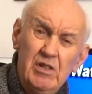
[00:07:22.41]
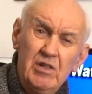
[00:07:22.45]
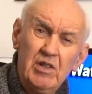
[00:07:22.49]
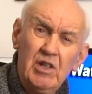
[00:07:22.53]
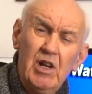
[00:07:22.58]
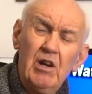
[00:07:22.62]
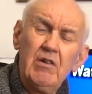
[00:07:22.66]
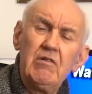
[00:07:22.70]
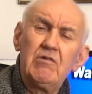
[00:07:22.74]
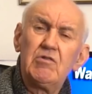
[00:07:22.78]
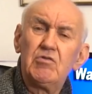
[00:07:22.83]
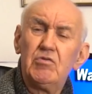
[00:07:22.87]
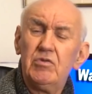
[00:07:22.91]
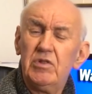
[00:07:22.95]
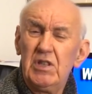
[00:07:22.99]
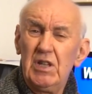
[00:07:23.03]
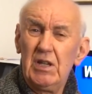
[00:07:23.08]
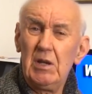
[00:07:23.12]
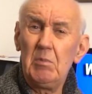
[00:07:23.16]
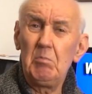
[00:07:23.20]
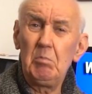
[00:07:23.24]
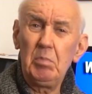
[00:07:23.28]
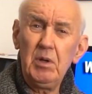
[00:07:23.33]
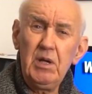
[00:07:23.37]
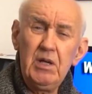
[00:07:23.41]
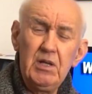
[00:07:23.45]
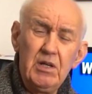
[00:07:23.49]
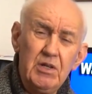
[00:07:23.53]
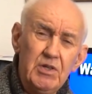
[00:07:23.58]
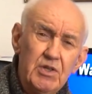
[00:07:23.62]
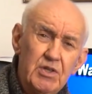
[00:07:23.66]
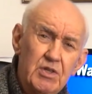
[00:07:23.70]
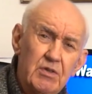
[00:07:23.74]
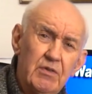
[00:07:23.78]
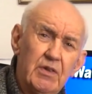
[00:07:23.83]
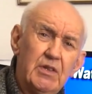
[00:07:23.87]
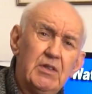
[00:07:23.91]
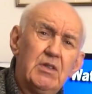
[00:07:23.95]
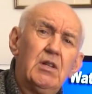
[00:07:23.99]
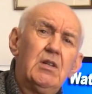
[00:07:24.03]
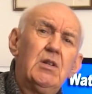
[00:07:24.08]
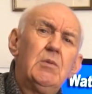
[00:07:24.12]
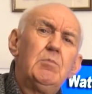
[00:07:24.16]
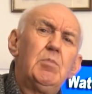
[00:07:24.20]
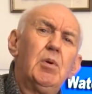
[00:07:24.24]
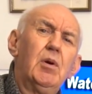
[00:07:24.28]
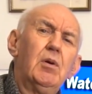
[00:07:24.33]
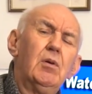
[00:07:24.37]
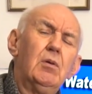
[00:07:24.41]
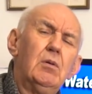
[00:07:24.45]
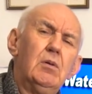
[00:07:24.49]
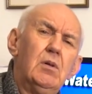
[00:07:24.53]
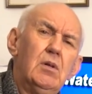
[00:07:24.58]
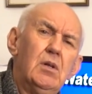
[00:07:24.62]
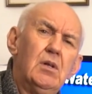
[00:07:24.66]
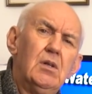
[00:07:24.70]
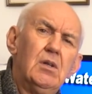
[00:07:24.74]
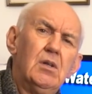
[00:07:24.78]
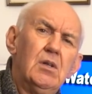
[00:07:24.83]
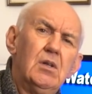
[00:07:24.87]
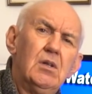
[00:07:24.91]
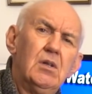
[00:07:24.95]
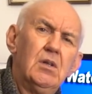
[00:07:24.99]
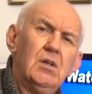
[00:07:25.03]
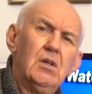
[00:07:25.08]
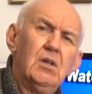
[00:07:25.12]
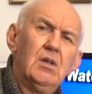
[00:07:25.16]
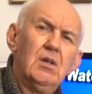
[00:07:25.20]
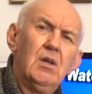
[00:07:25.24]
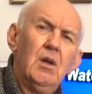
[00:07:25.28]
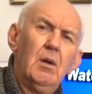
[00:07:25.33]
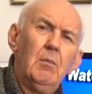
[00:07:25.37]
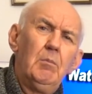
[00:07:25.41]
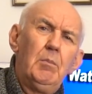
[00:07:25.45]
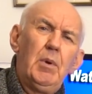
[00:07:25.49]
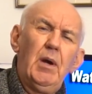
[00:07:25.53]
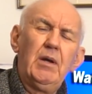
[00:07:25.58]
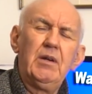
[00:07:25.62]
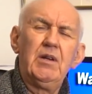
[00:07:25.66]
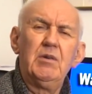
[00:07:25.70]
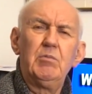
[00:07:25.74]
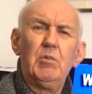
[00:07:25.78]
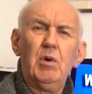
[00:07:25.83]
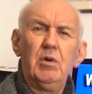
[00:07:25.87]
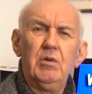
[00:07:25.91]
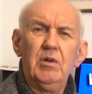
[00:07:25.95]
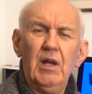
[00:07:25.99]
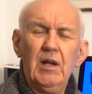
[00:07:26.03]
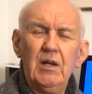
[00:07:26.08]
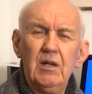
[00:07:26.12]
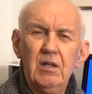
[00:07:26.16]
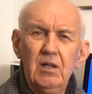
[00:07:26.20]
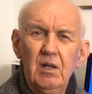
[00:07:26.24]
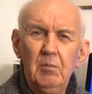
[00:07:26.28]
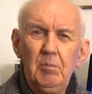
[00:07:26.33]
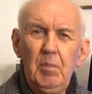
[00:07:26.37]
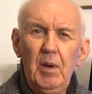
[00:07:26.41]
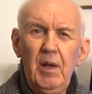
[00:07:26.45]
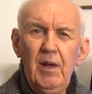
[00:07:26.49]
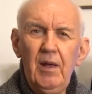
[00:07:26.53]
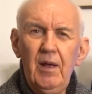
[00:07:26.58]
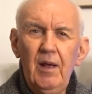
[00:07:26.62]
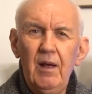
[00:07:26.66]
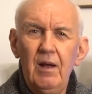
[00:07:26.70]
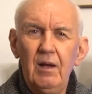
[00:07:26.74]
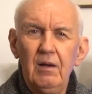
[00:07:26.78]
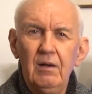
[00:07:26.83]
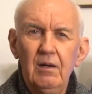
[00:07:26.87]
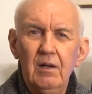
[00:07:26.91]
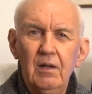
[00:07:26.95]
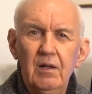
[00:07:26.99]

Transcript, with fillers: characteristic impedance of a dipole, but it won't handle the power.